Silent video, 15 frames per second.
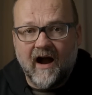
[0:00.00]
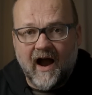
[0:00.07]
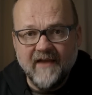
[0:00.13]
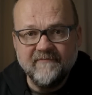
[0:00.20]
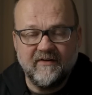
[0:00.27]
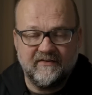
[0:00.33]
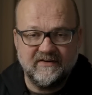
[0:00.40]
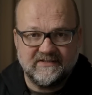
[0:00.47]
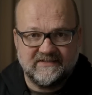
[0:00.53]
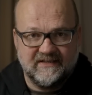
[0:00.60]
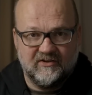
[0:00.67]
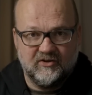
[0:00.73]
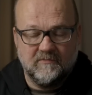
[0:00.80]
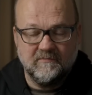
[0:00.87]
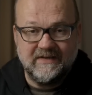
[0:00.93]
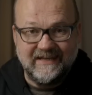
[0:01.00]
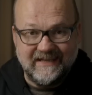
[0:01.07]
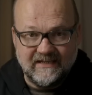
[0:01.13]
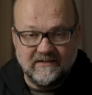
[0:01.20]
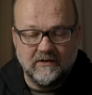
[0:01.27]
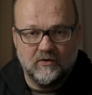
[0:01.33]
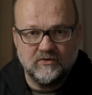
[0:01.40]
I very seldom
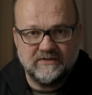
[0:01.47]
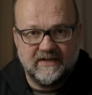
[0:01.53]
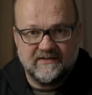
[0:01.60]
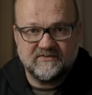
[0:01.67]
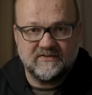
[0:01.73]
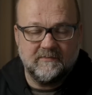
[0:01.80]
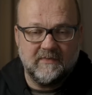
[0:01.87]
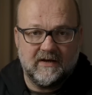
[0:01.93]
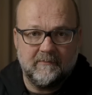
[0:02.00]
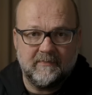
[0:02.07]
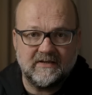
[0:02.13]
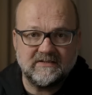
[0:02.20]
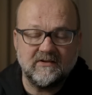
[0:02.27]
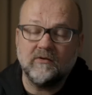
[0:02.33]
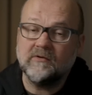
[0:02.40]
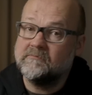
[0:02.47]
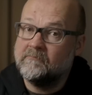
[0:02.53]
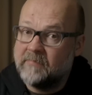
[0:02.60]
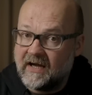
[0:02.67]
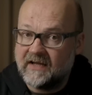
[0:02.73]
need those extra megapixels,